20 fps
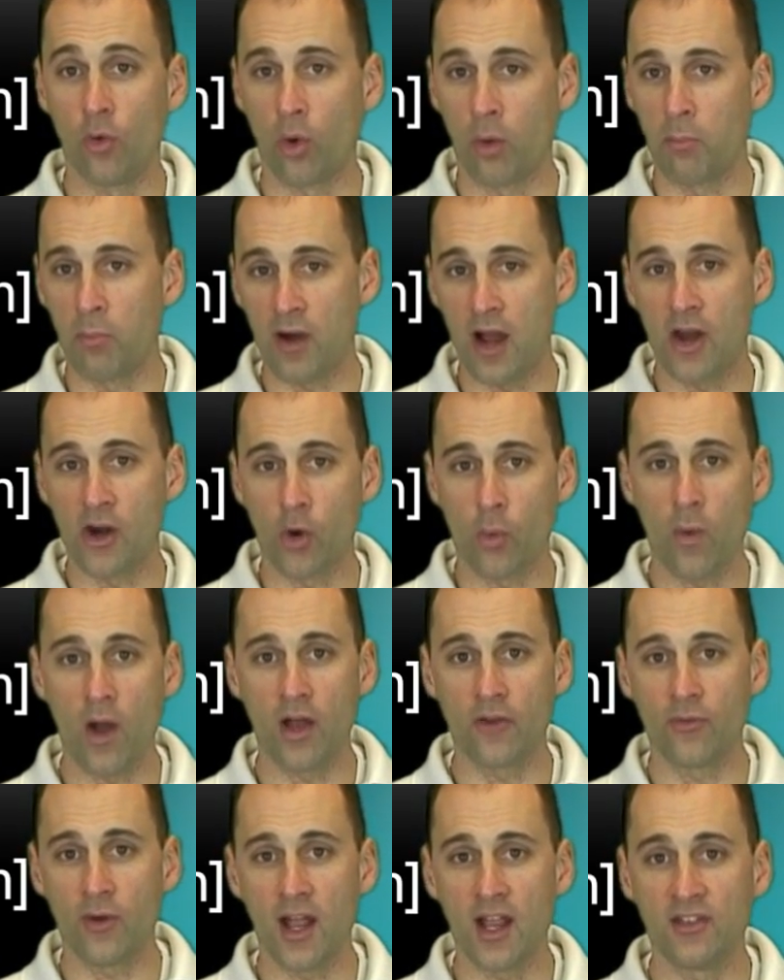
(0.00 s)
or brown or
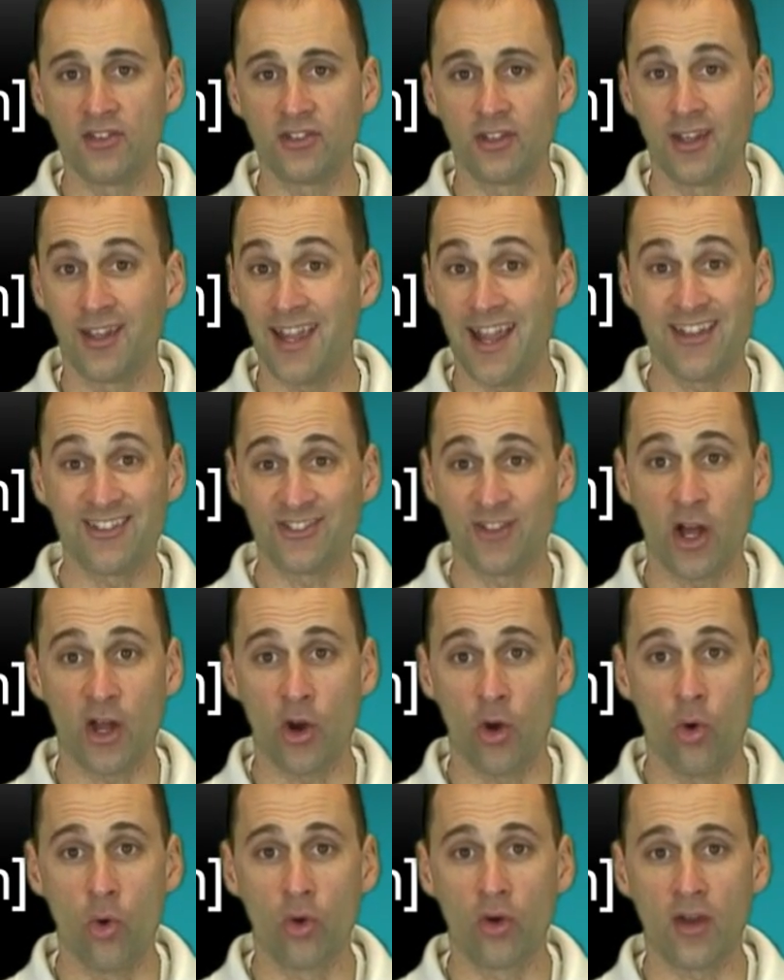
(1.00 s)
wild rice, it's not
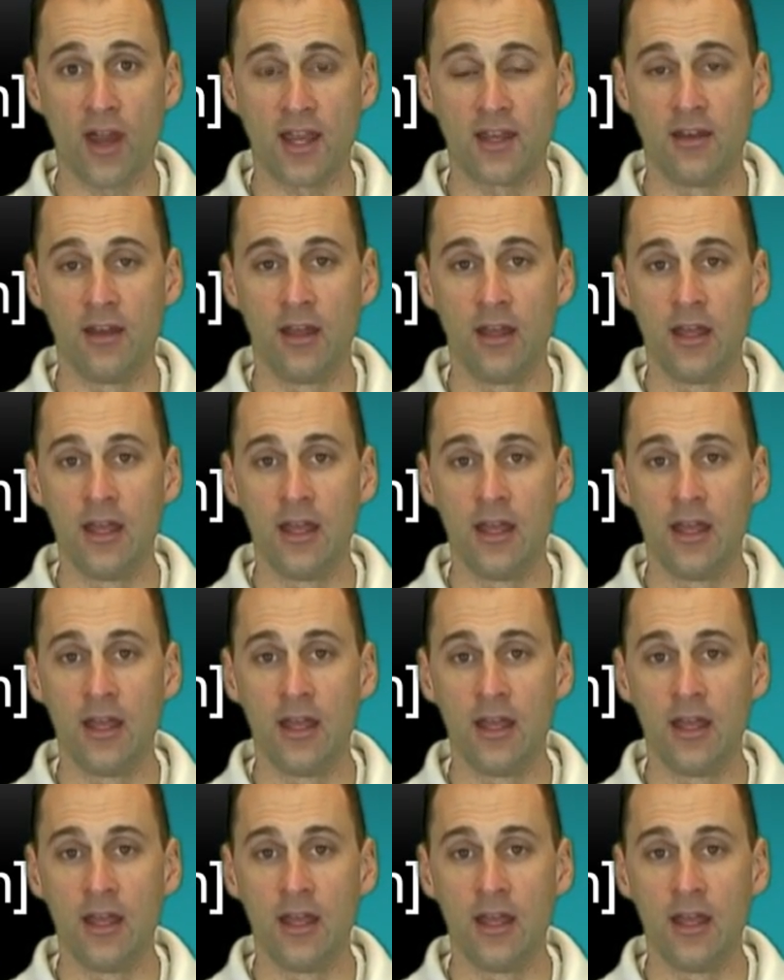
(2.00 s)
a whole grain.